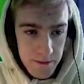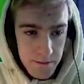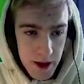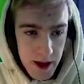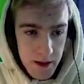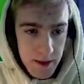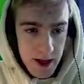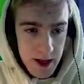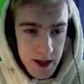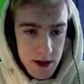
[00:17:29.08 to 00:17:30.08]
But I
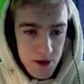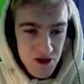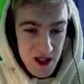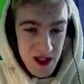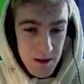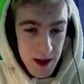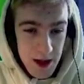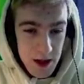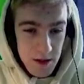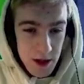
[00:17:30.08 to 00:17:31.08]
mean, it doesn't really matter
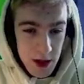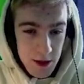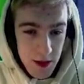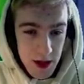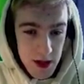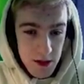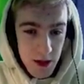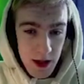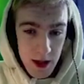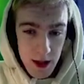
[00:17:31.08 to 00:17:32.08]
too much because
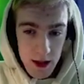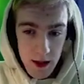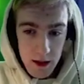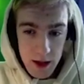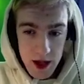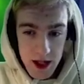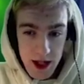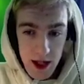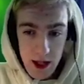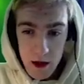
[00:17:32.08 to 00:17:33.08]
we can just
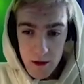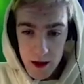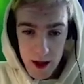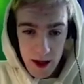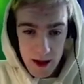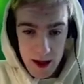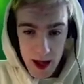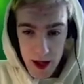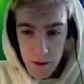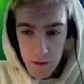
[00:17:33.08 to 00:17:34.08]
yeet over the other
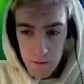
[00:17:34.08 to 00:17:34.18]
side.